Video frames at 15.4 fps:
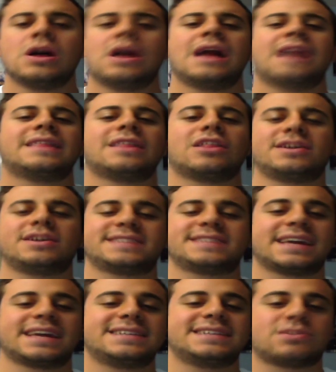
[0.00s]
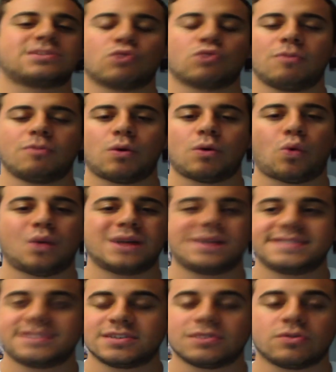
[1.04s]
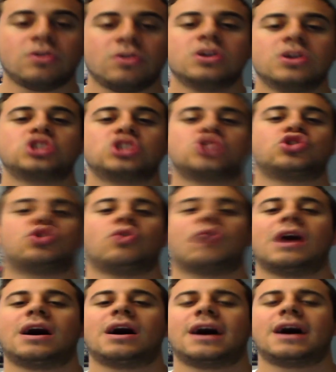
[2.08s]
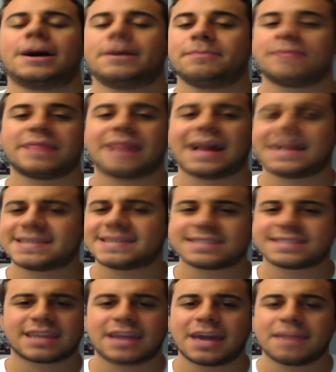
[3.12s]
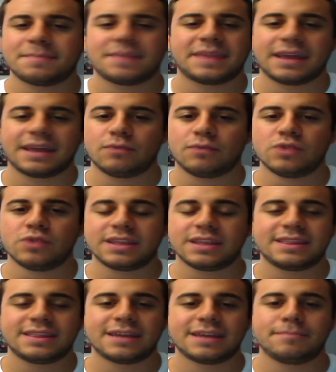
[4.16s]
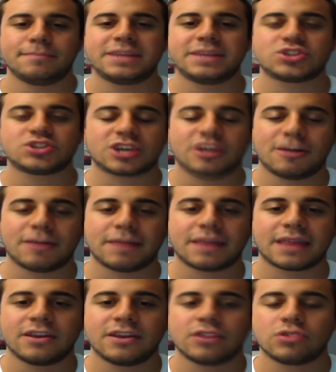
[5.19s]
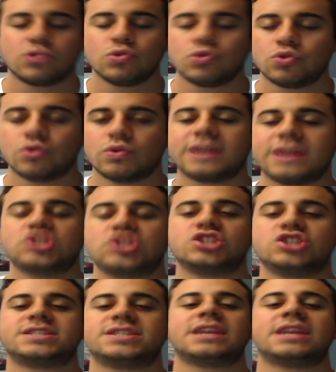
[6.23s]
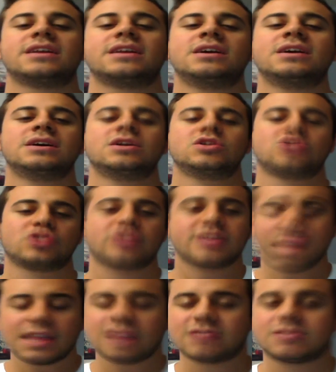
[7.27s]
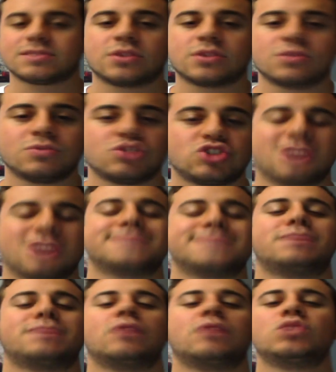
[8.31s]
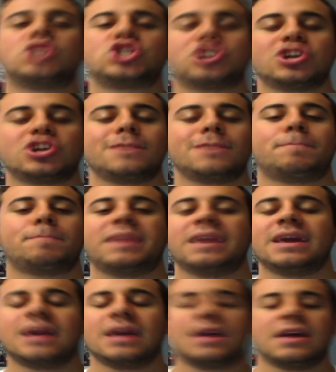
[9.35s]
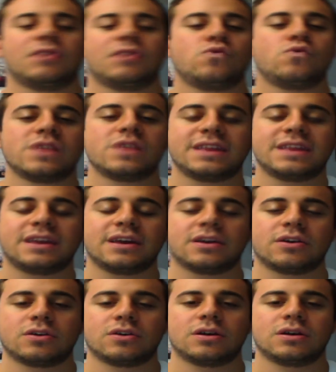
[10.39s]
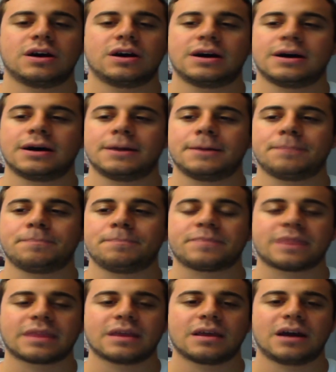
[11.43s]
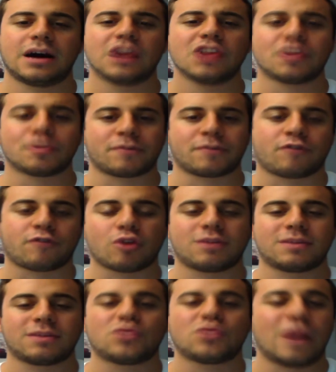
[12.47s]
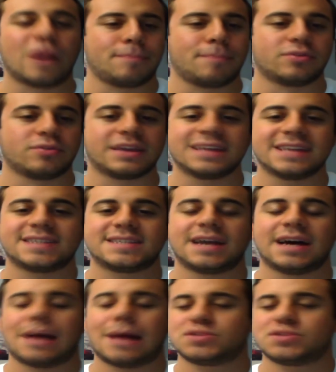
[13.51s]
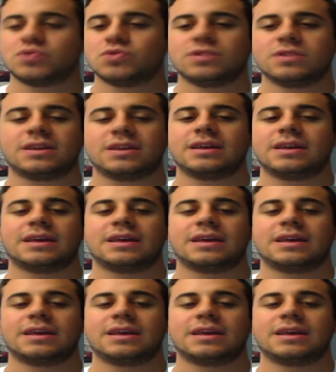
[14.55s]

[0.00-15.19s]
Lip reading: They lost against Roma 1-0. So last game they really did a major comeback there, 2-2 against Cesena. So they did have some good results, but we shouldn't be really underperforming to Empoli. It's absolutely